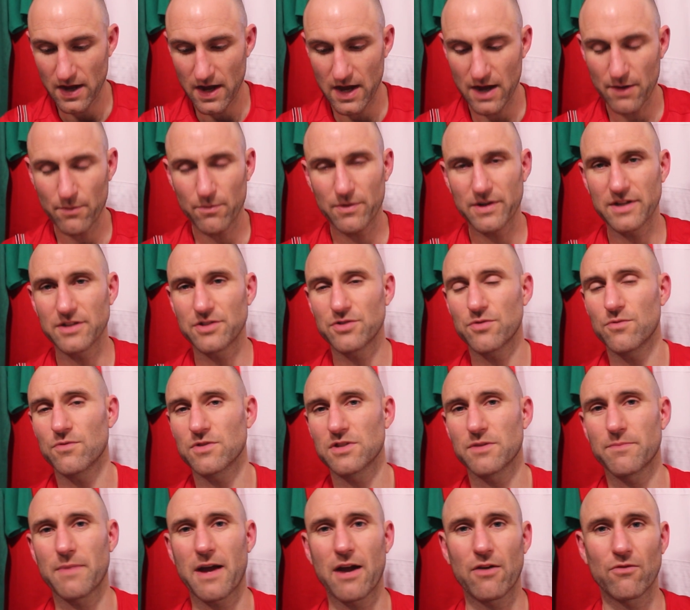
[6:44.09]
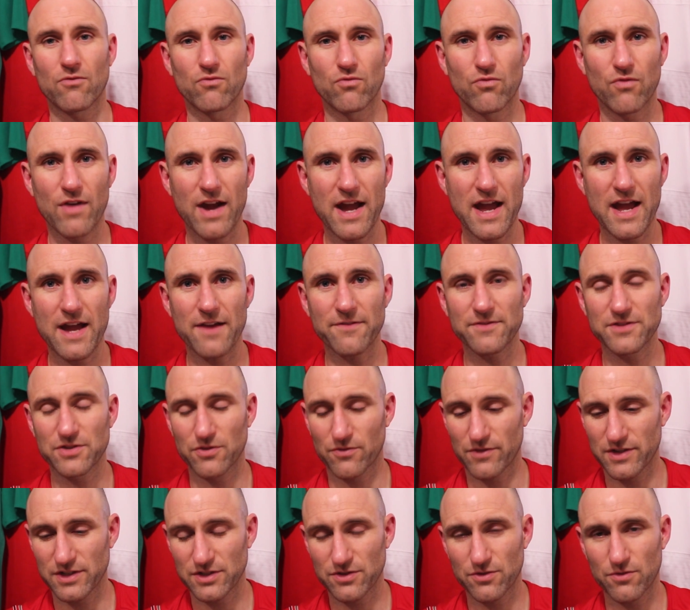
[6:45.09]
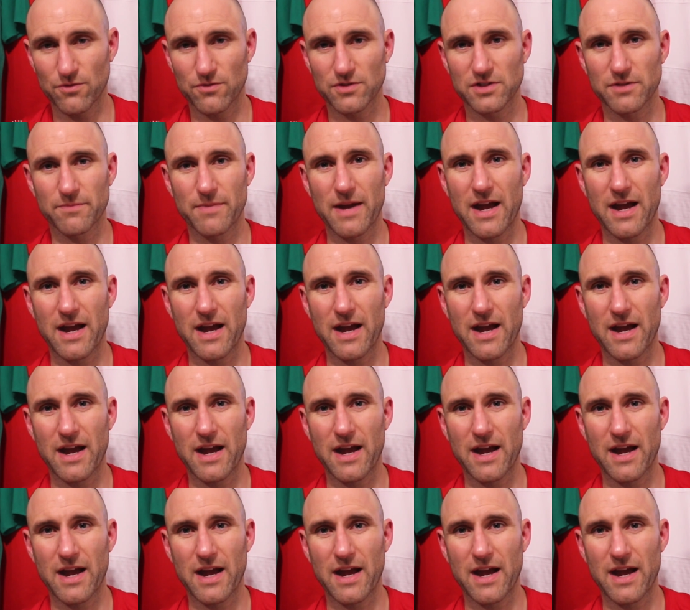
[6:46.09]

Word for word: And um, when he talks about refs or he talks